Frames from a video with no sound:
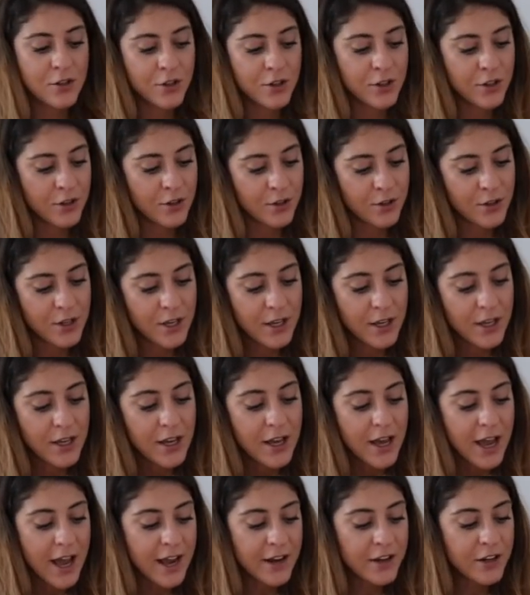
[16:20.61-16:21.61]
You, you,
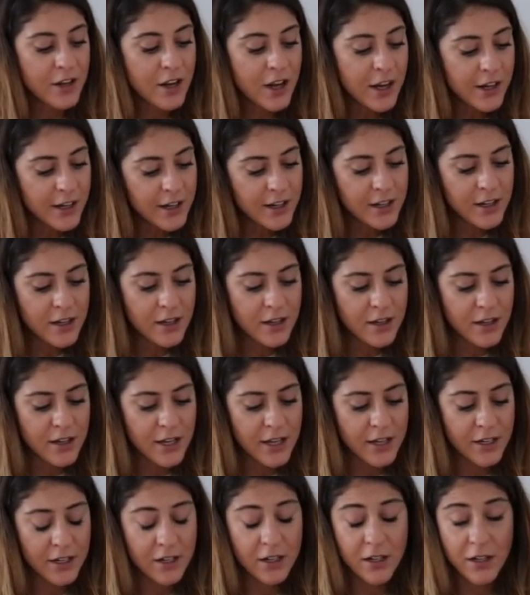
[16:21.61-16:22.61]
and not in
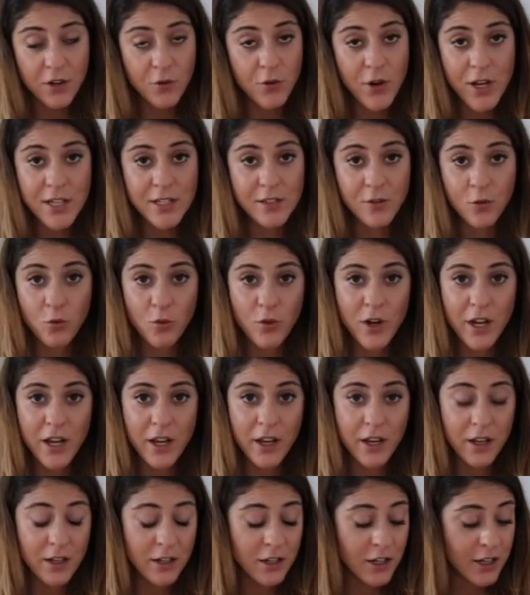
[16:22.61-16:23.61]
a in an aggressive
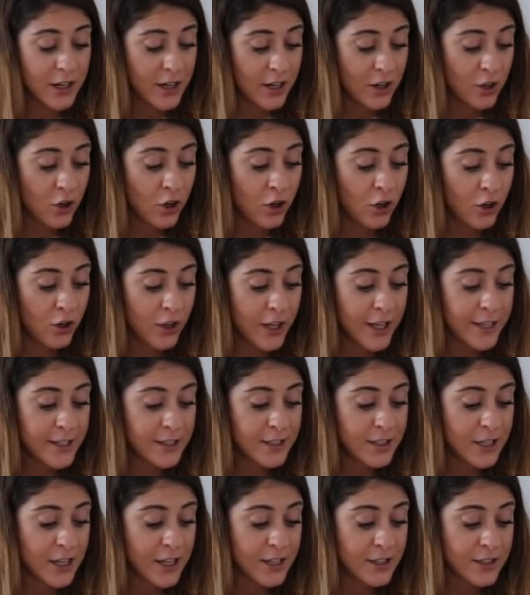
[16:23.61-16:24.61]
way, not at all.
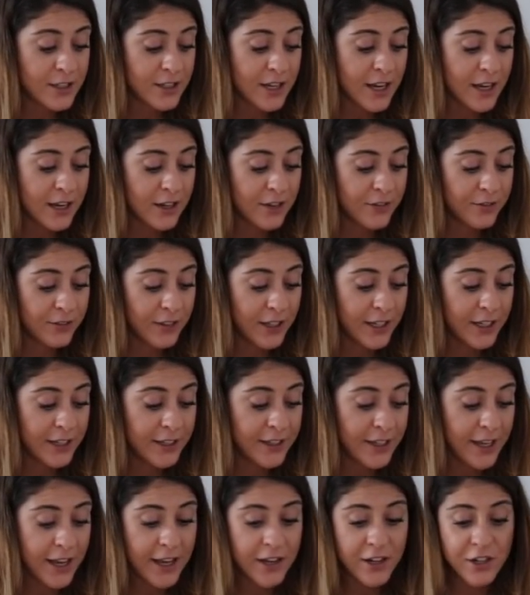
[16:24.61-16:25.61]
It's it's kind of
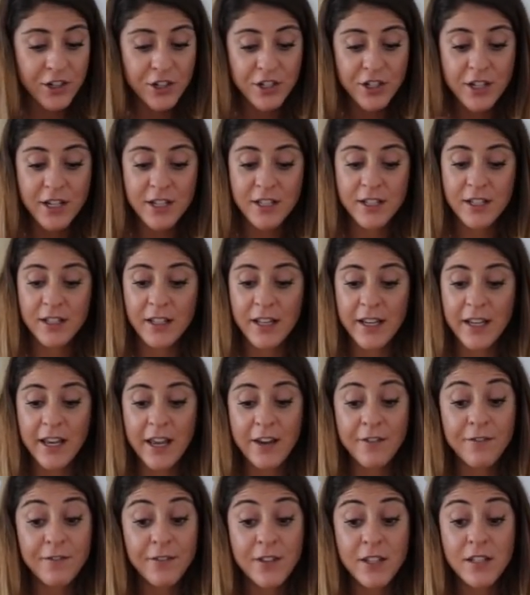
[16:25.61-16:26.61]
like the energy is in
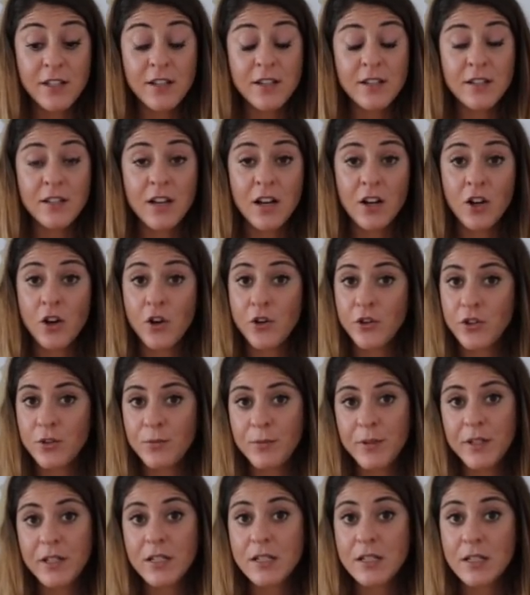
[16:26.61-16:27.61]
like if this is not going to
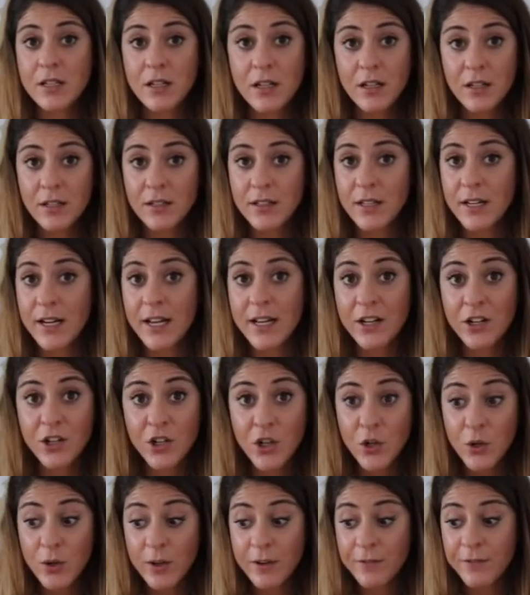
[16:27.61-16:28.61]
be discussed, and I
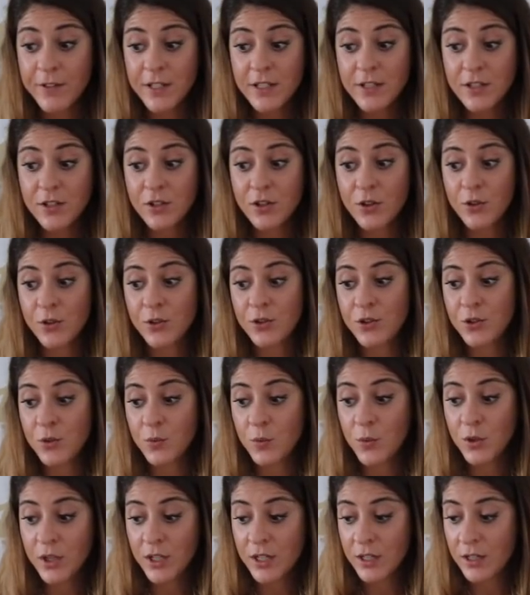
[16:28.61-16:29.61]
don't know if this is going
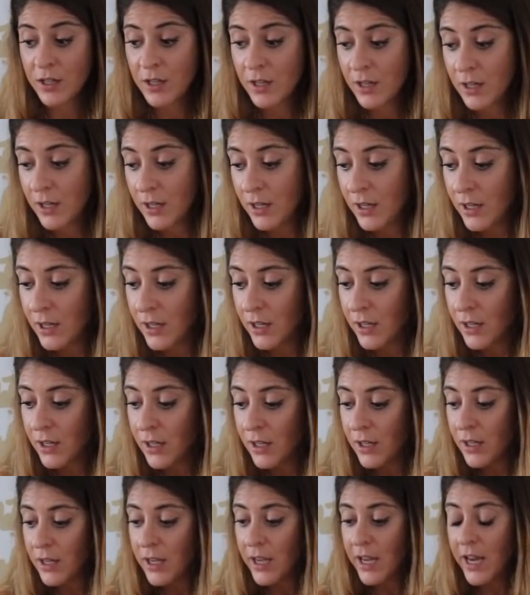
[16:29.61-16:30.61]
to work
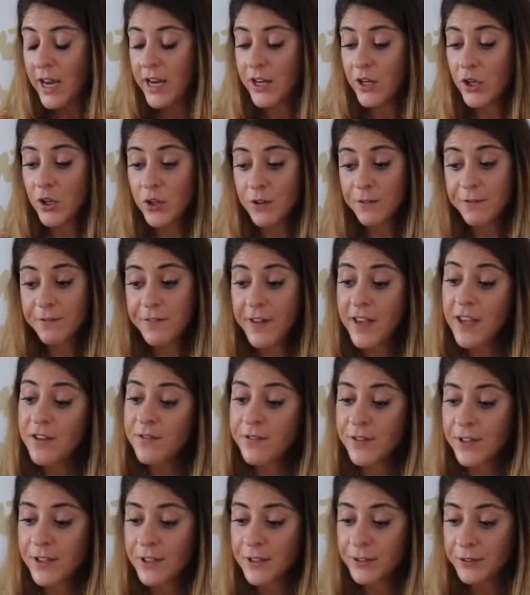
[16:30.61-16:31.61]
in our
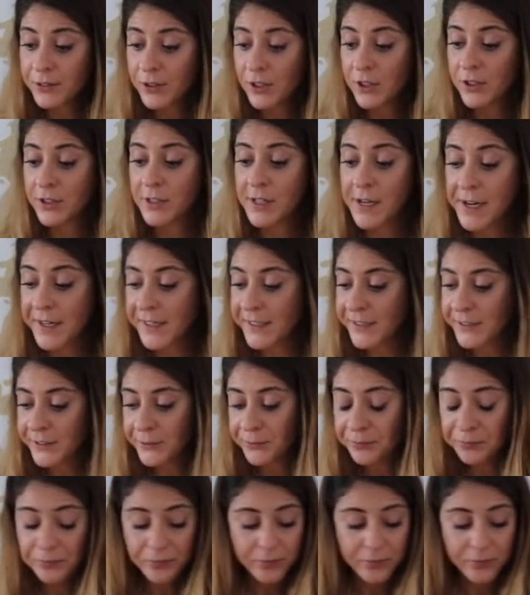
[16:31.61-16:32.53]
favor. All right